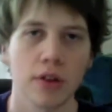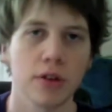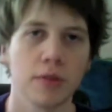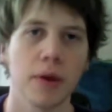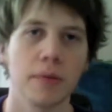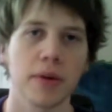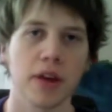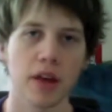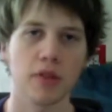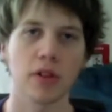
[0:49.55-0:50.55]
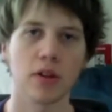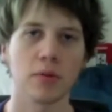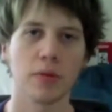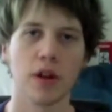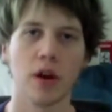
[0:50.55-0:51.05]
to maybe give a
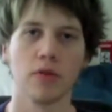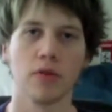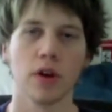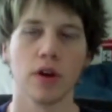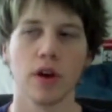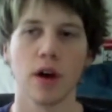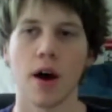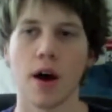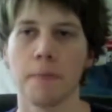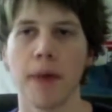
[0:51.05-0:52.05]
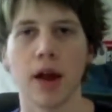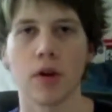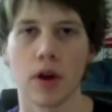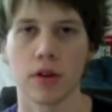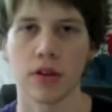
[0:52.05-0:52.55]
little bit of
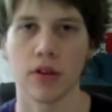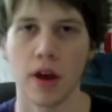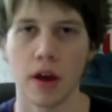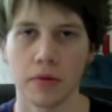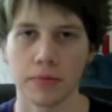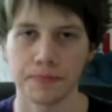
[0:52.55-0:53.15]
background to that